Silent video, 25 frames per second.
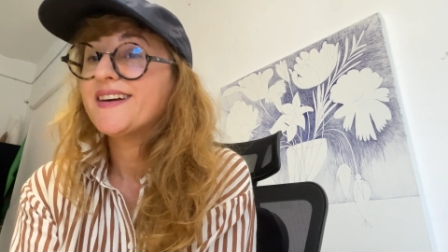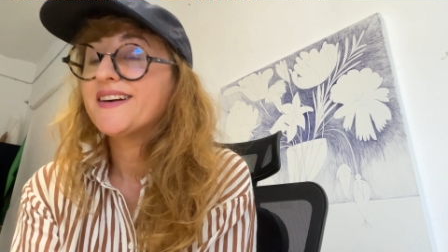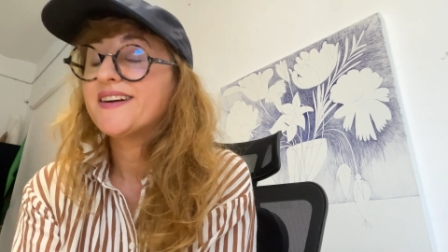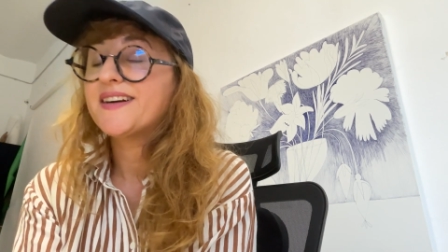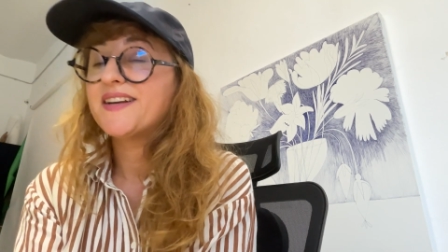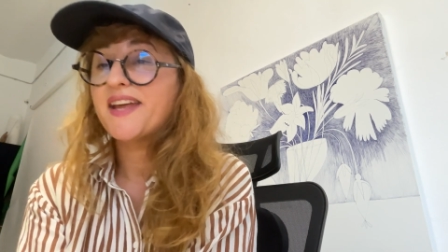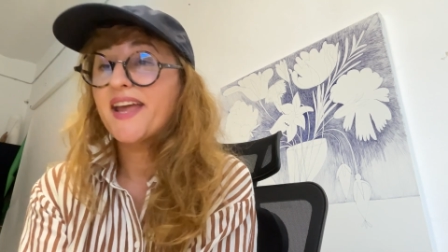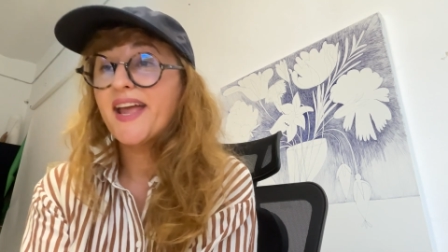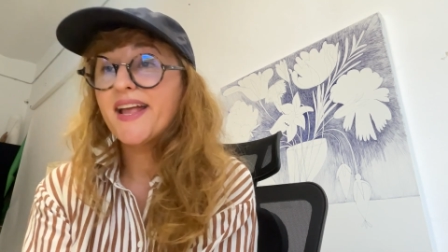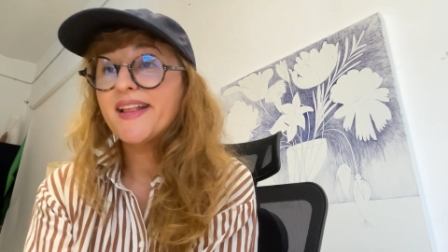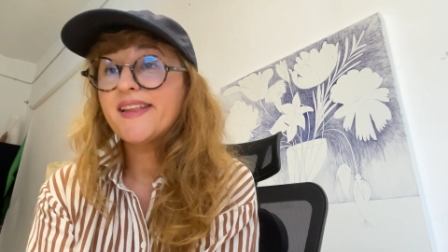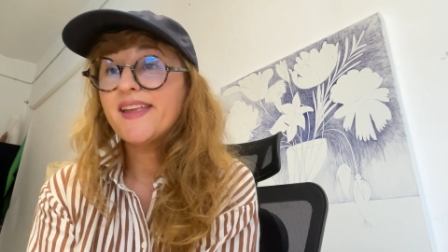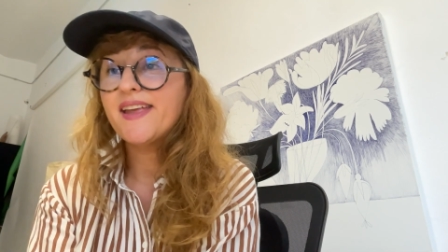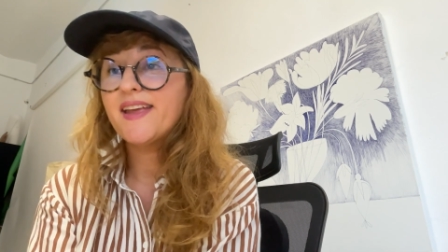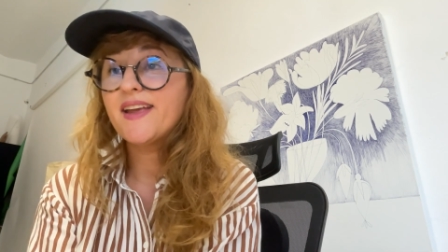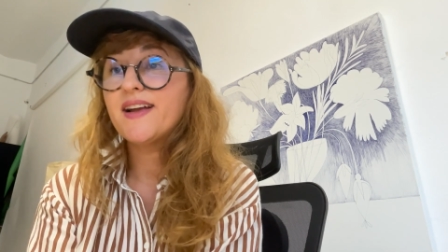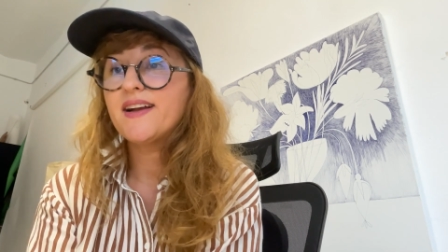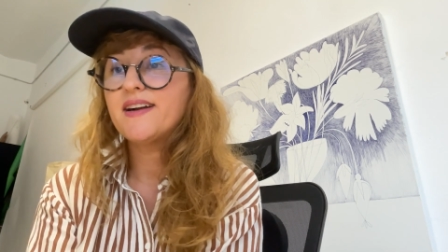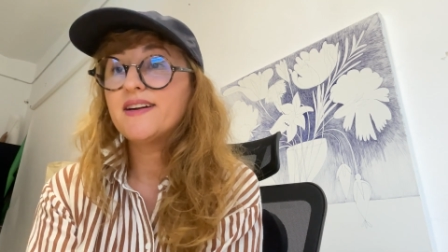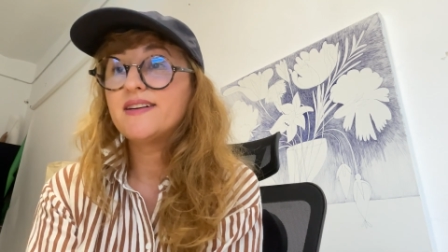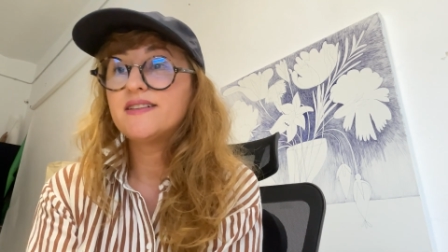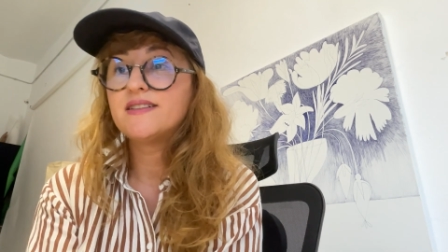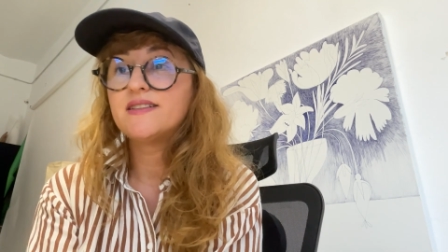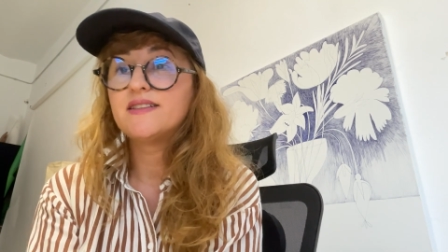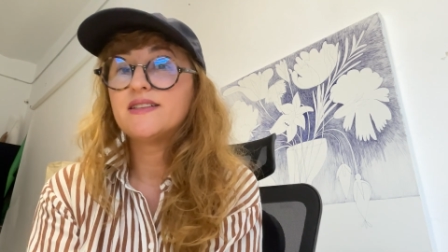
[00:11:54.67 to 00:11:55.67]

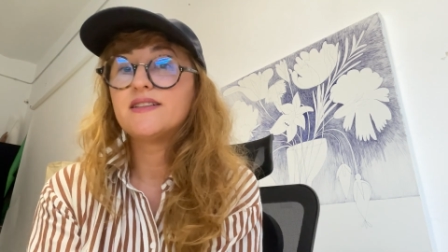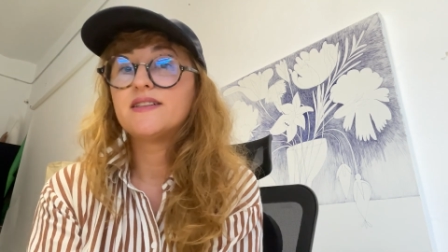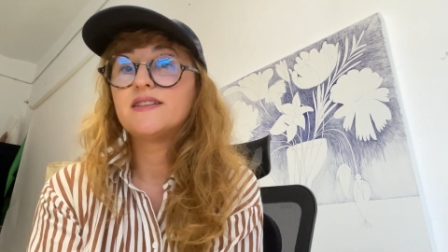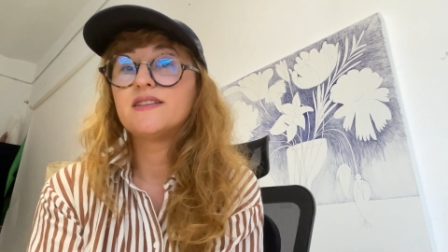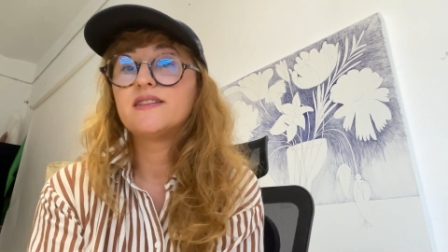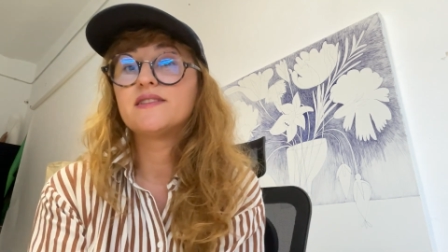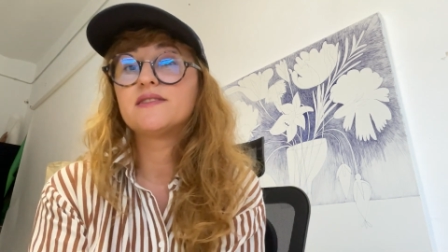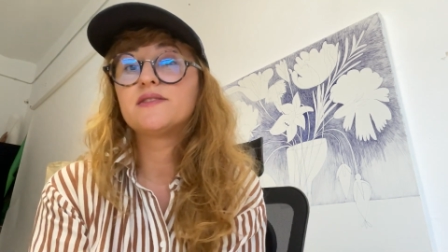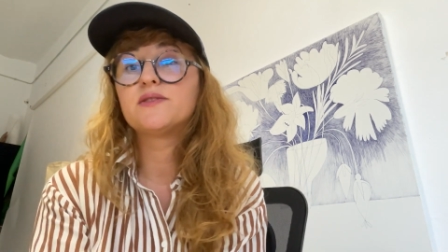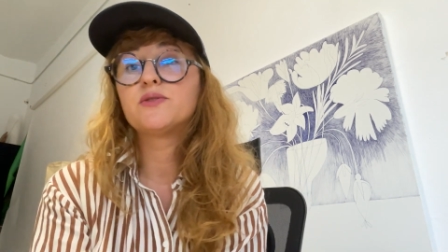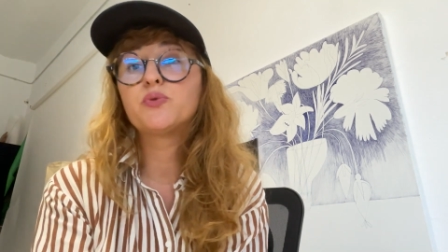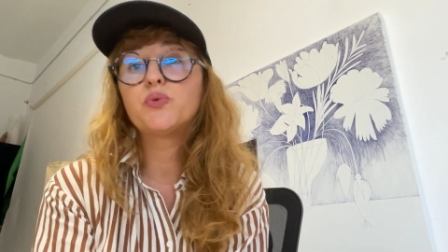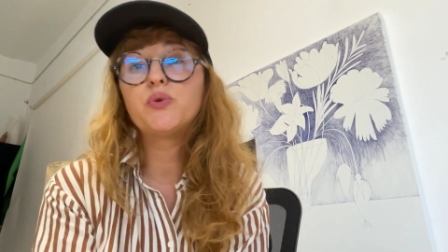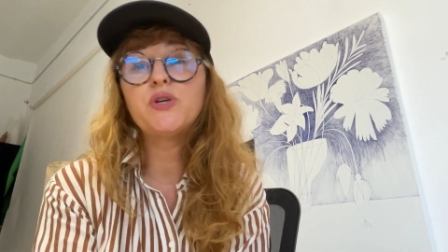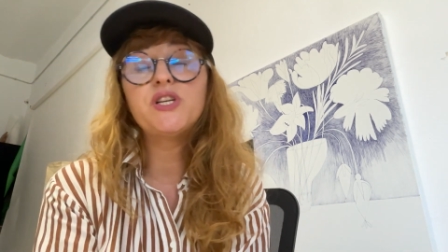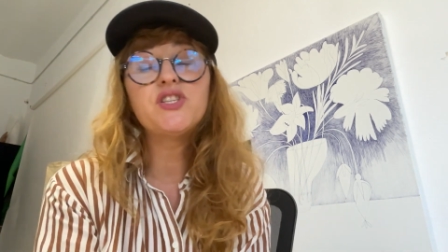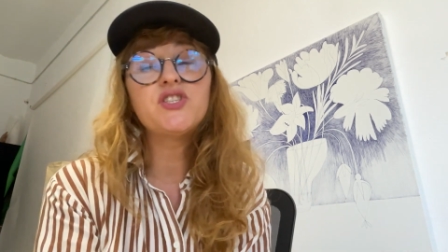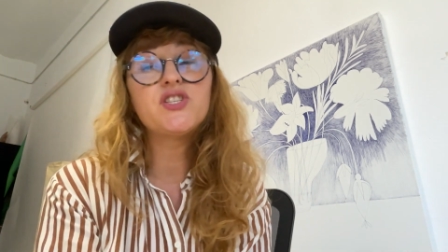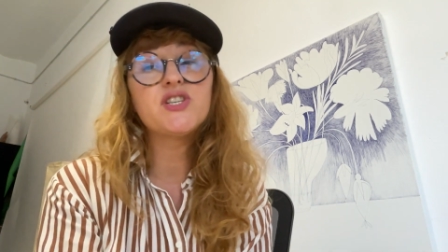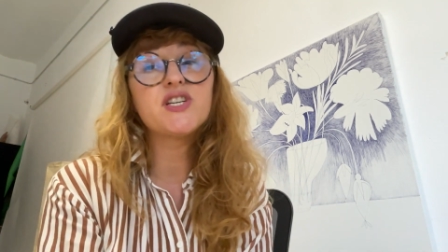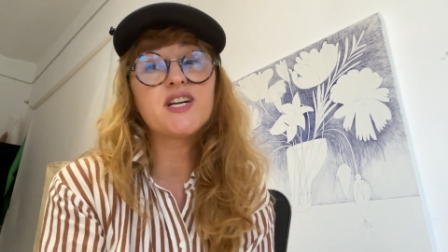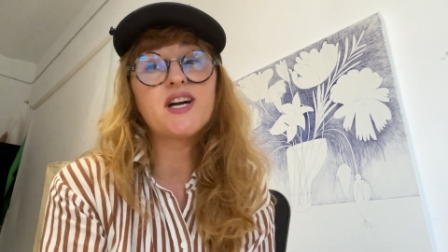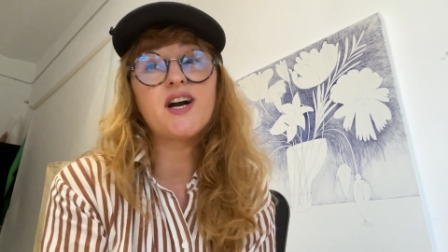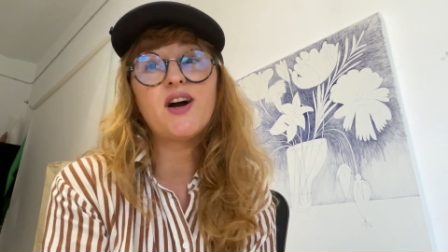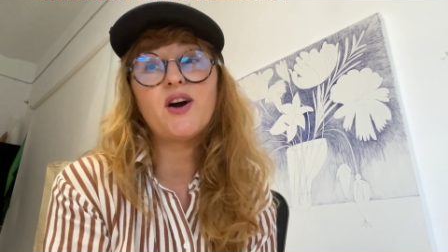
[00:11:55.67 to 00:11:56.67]
creating a
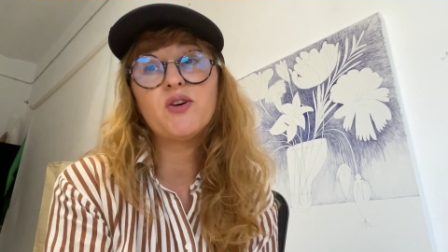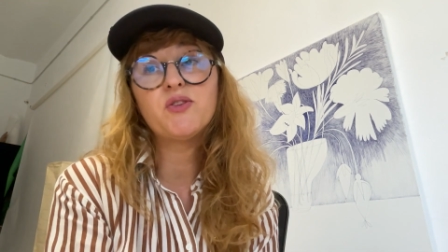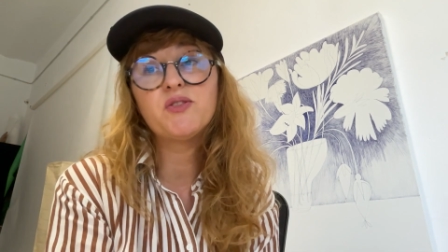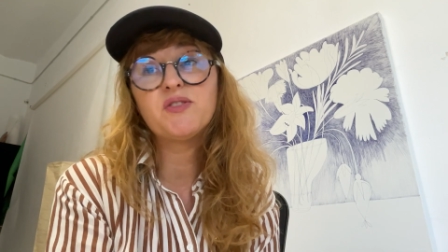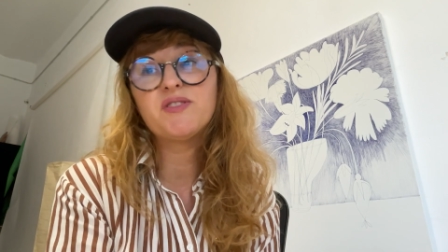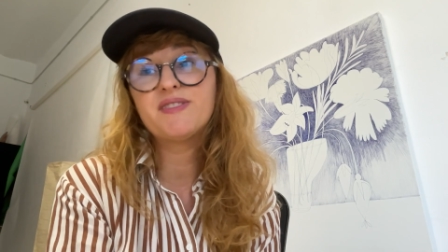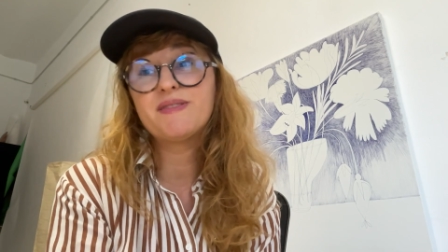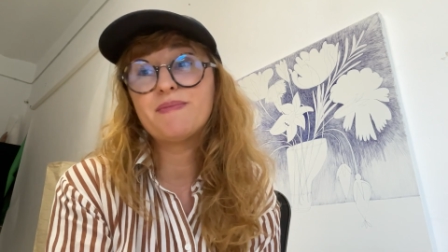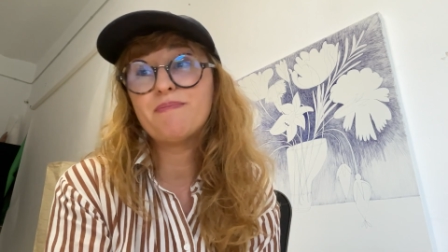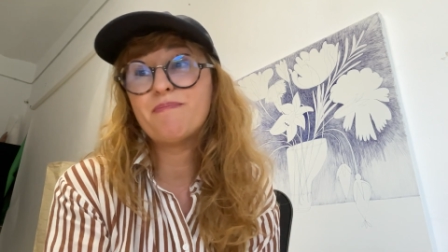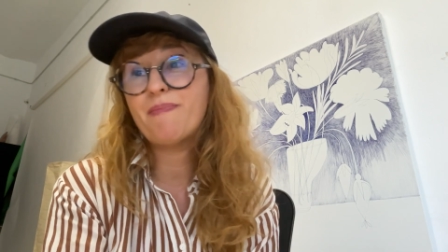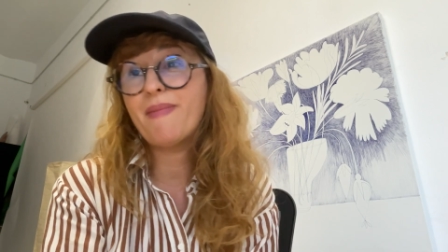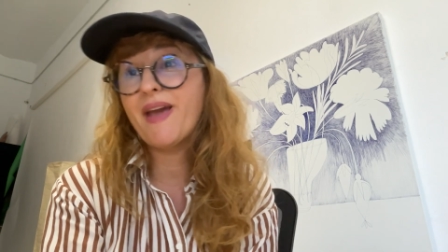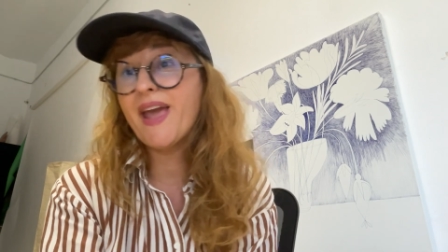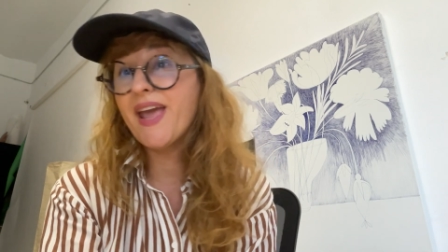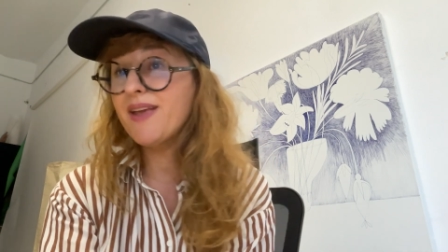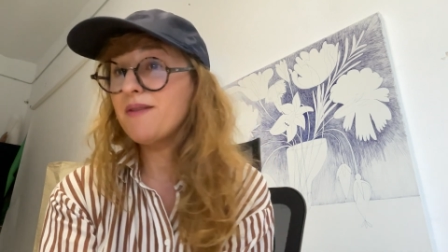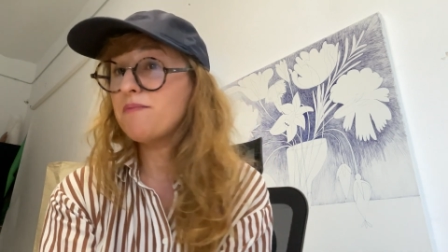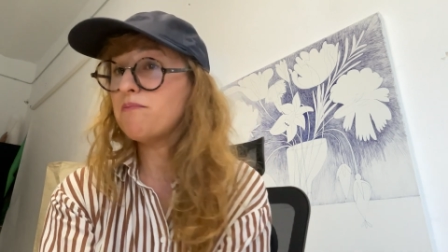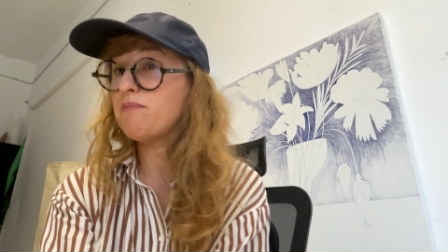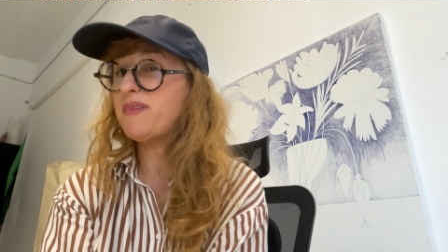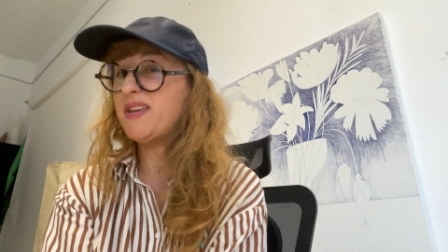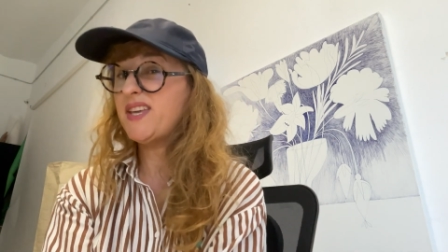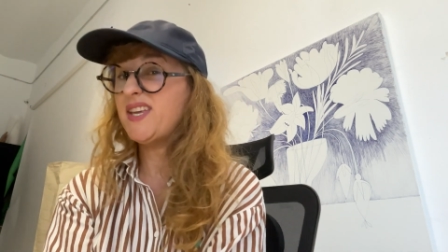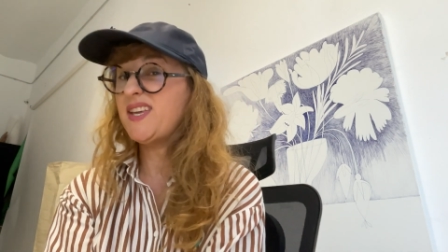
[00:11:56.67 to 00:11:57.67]
Twitch account may
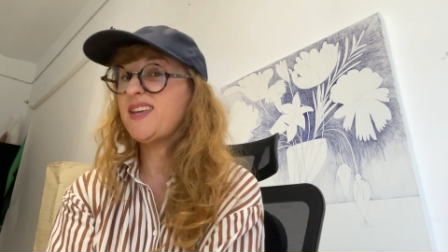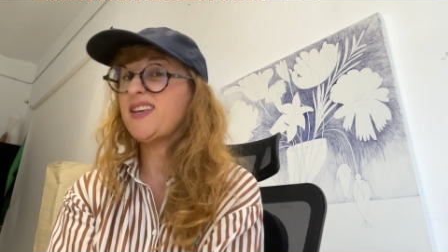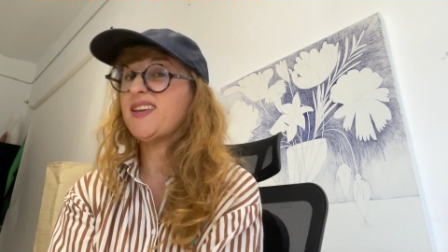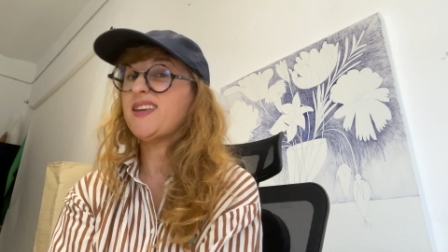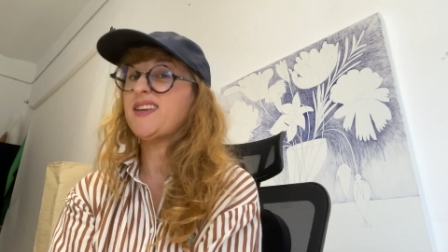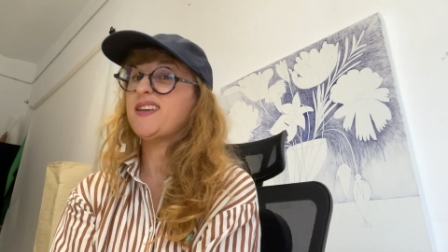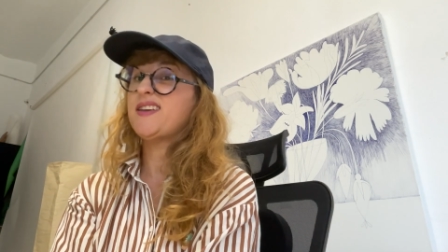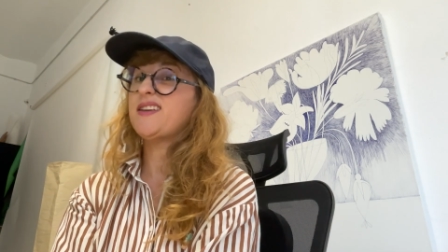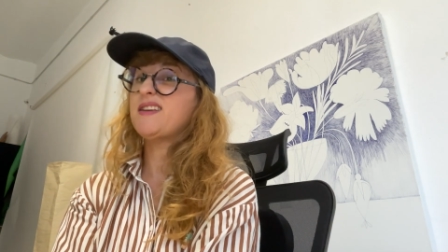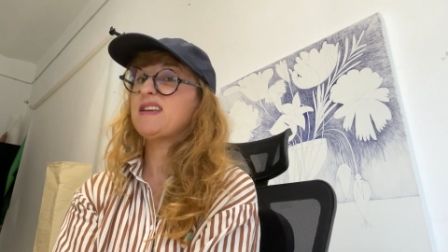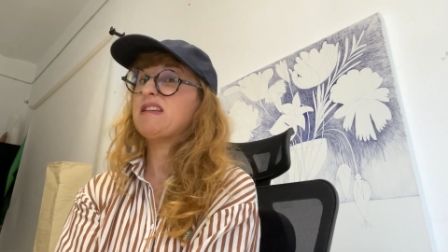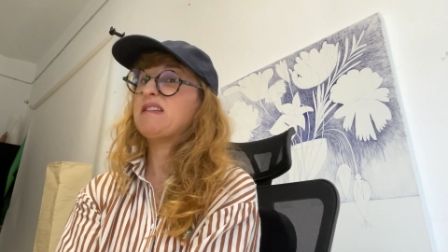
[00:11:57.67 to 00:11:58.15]
be